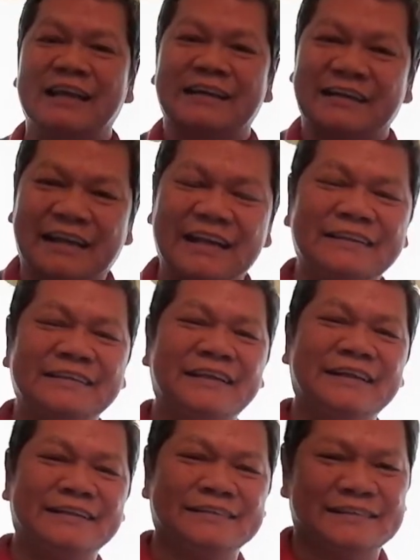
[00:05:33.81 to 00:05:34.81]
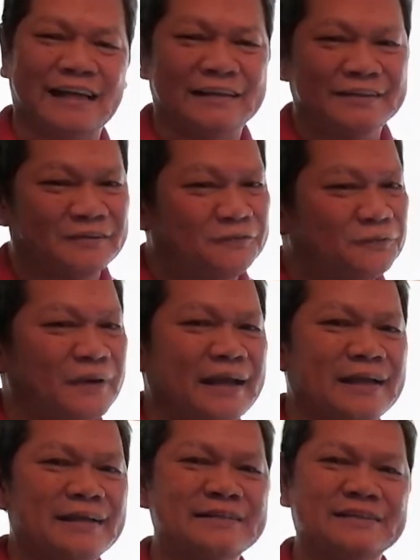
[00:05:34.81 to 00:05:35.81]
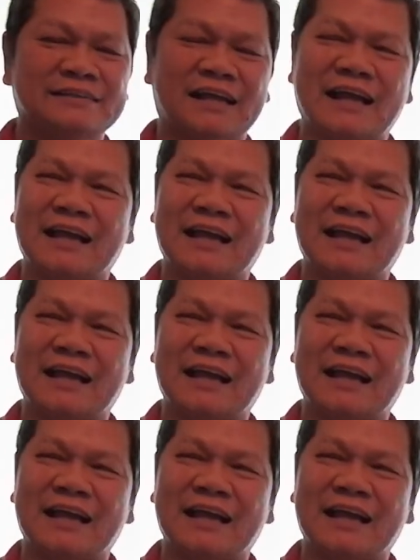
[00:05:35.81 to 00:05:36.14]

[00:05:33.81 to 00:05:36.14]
greetings, their friends,